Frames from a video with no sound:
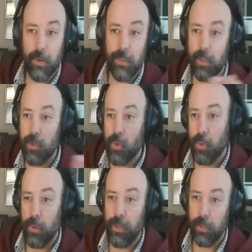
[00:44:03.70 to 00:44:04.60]
or the
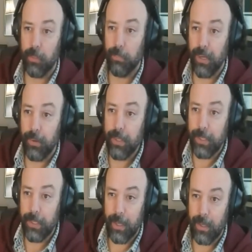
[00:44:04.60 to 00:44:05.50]
control that you're comparing it
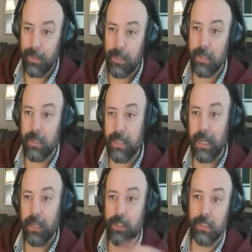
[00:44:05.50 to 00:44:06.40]
against is
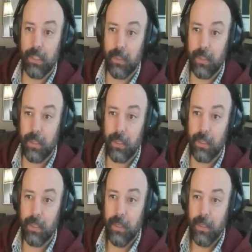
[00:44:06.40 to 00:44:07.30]
actually
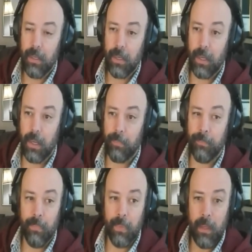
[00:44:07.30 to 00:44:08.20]
the
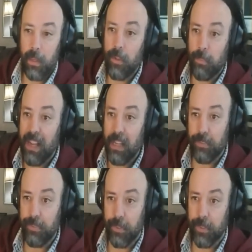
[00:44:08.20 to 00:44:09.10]
the passive
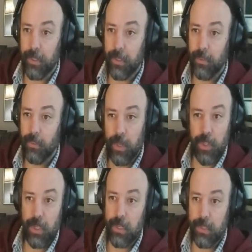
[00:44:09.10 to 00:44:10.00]
filter, which
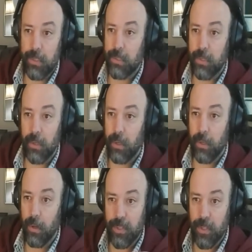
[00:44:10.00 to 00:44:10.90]
is,
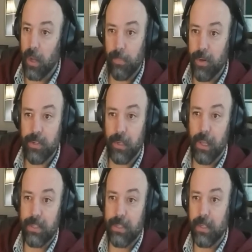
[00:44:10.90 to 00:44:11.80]
it's not
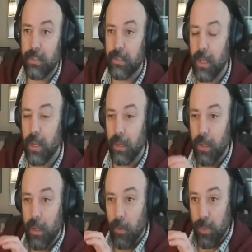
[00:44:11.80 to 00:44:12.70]
personalized. It's like
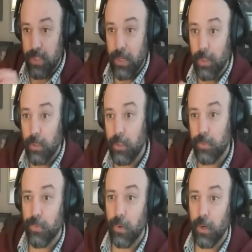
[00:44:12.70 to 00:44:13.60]
when someone looks
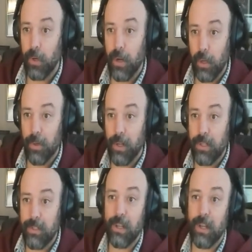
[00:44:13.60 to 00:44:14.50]
for Albert
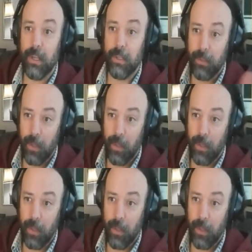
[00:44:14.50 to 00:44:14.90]
Einstein,